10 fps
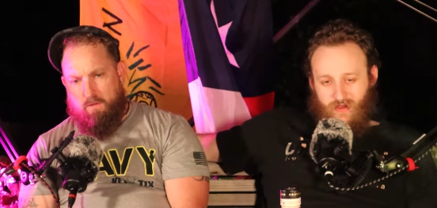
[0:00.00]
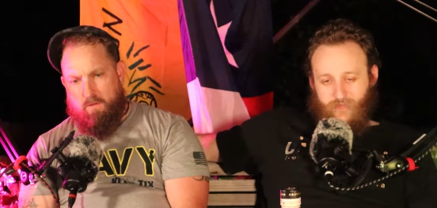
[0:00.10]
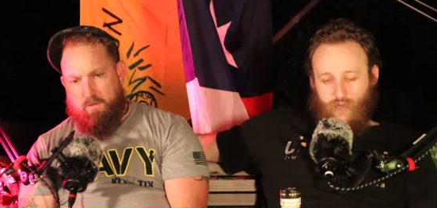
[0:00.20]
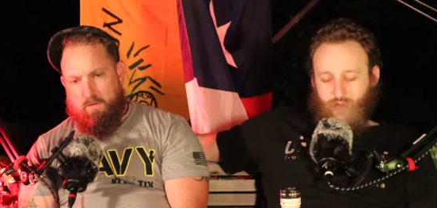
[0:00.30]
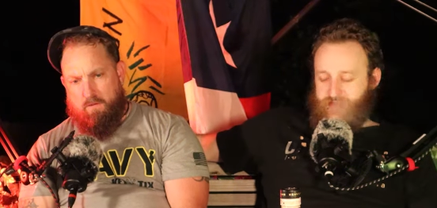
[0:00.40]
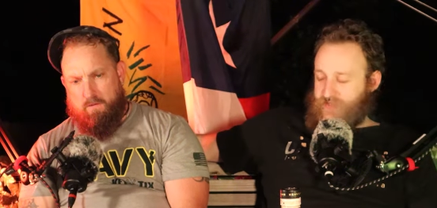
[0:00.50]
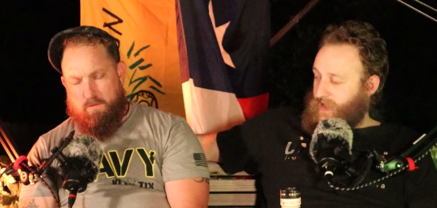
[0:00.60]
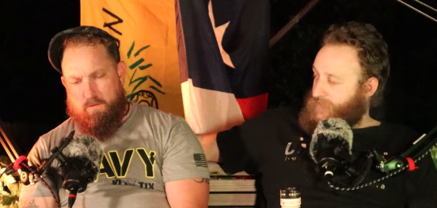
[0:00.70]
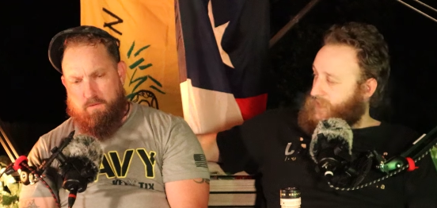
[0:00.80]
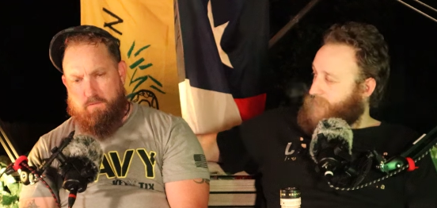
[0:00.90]
Speaker 1: Of course,
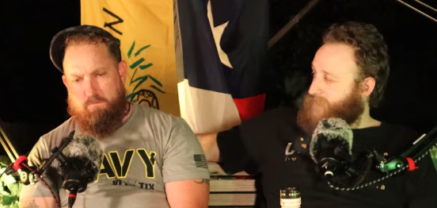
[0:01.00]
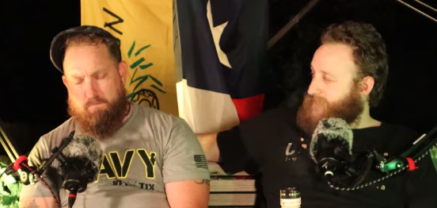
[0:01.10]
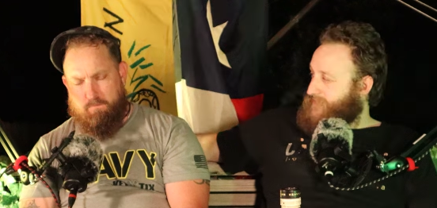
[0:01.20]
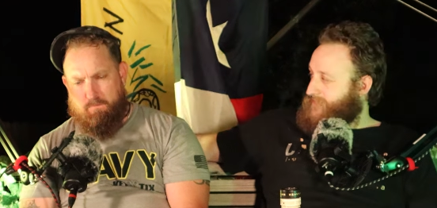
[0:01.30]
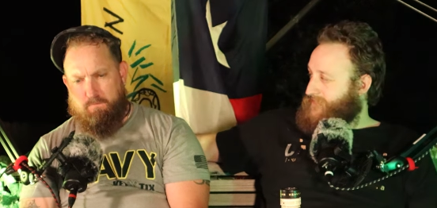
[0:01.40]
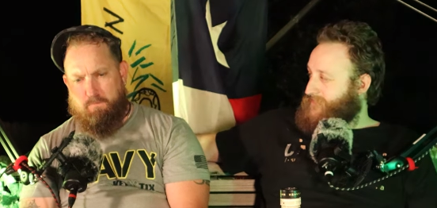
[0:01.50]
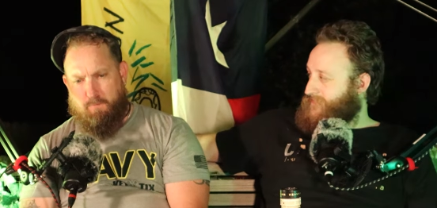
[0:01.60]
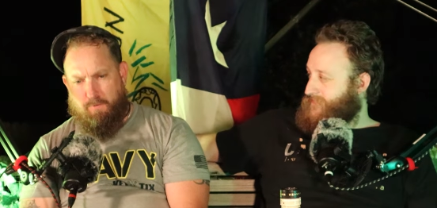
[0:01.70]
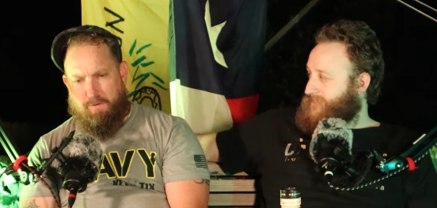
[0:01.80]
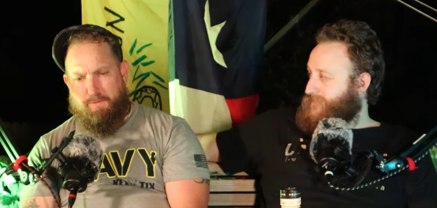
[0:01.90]
Navy.
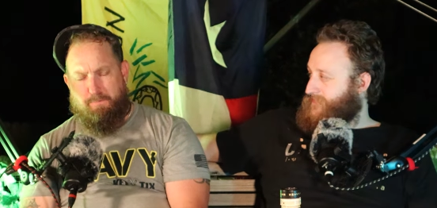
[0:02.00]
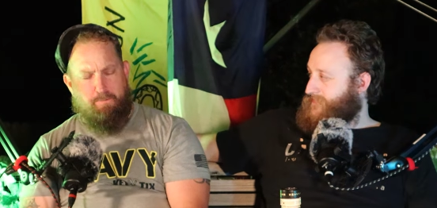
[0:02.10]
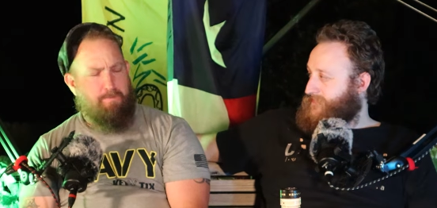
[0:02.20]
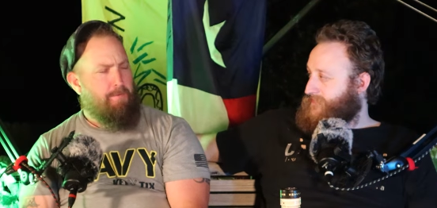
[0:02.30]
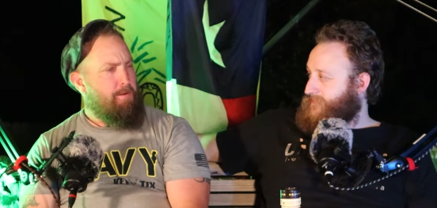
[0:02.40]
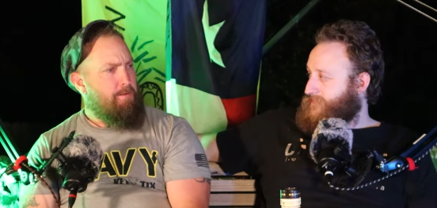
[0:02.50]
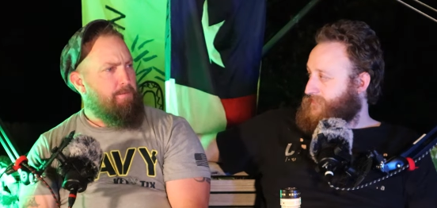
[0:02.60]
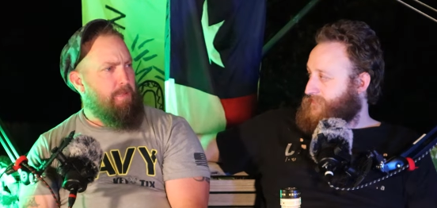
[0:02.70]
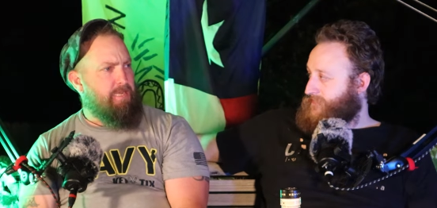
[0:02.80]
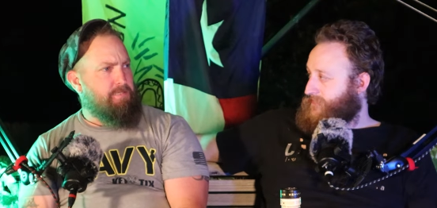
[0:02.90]
Speaker 2: Right.
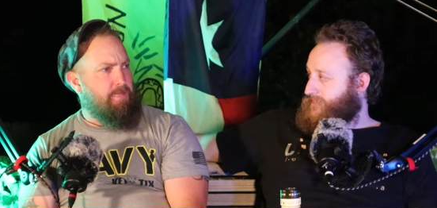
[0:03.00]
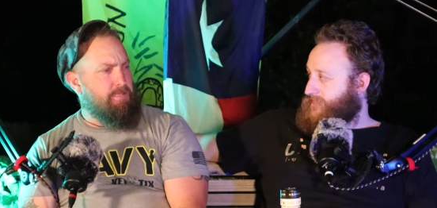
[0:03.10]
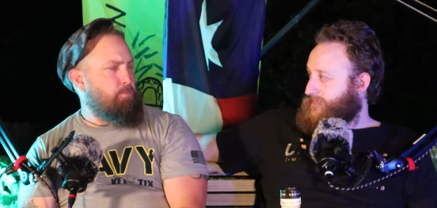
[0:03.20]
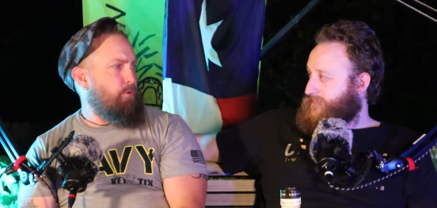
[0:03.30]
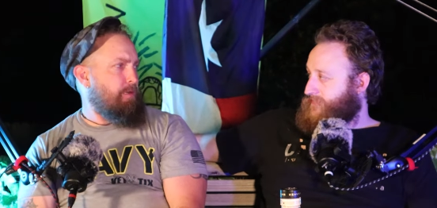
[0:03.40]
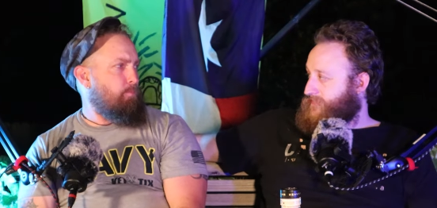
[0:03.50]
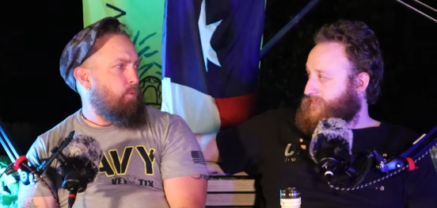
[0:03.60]
That's that's pretty